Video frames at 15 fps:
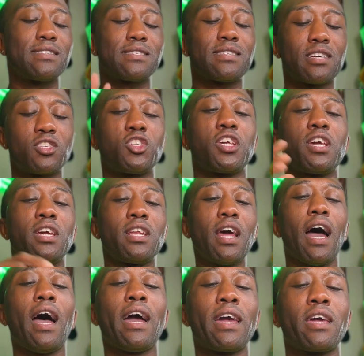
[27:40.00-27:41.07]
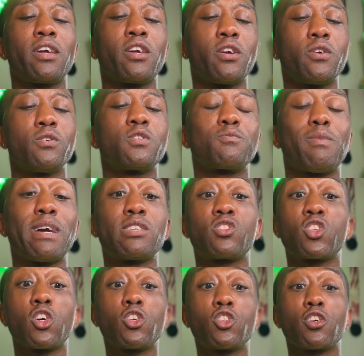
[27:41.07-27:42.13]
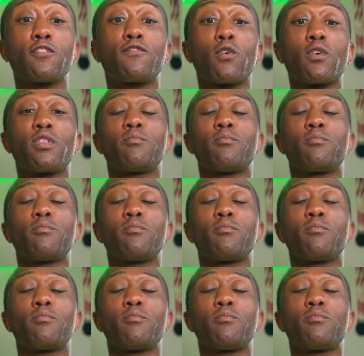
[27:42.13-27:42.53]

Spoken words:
stitching. I used my serger for the